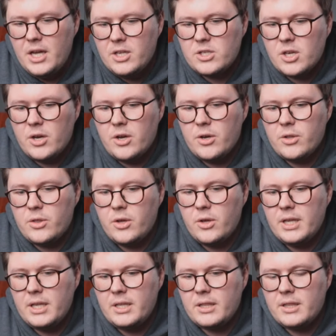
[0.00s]
So
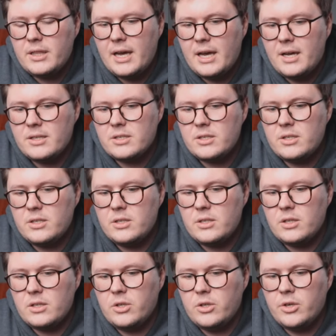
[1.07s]
30,000
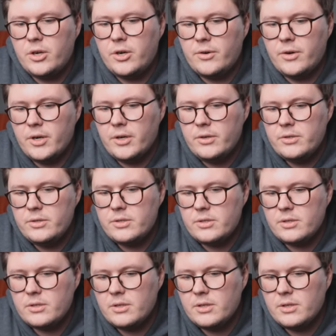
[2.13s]
euros